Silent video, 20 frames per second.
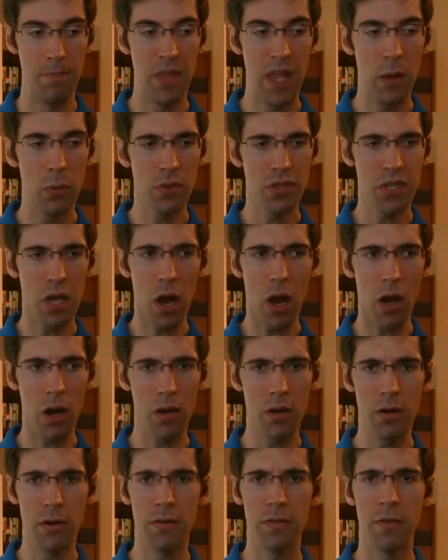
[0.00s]
It was
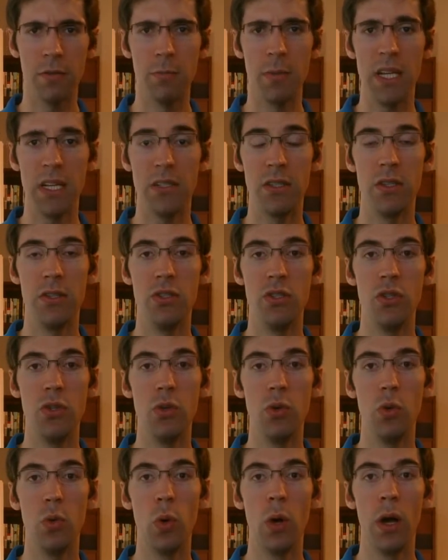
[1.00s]
harder for me to
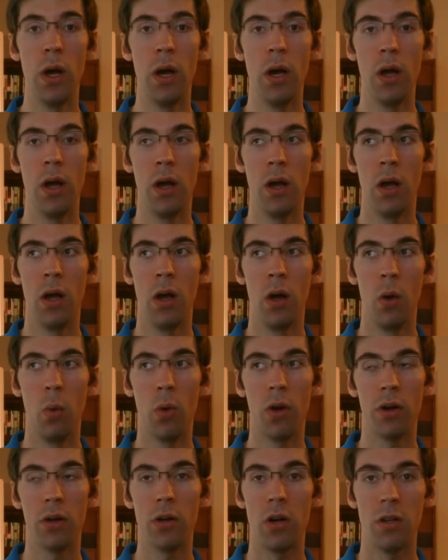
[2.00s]
do
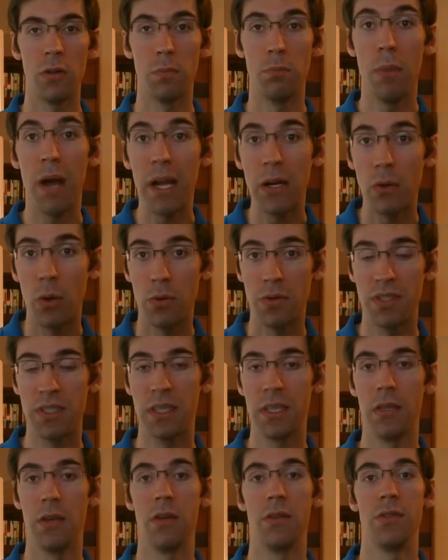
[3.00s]
what are called micro
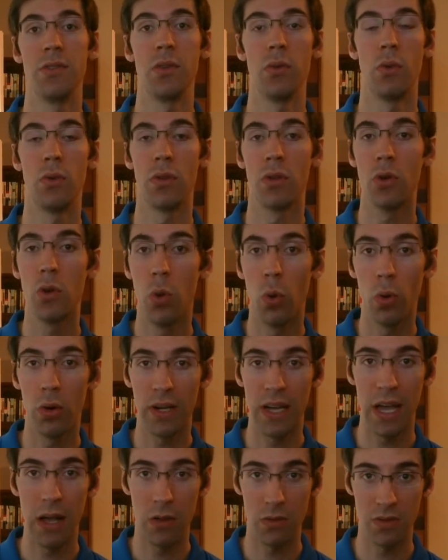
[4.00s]
skills, or the core
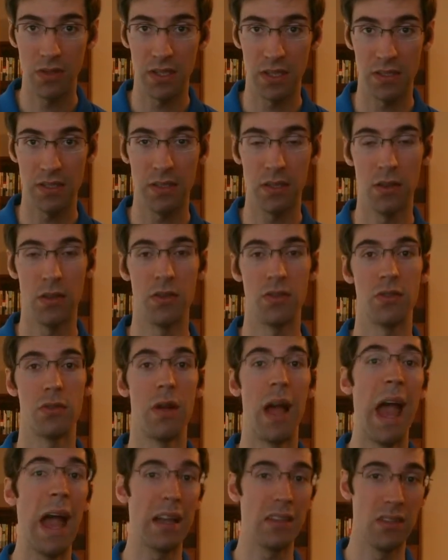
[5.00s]
counseling skills,
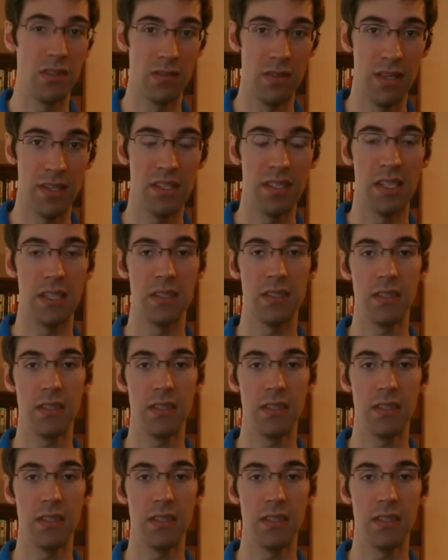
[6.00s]
or active listening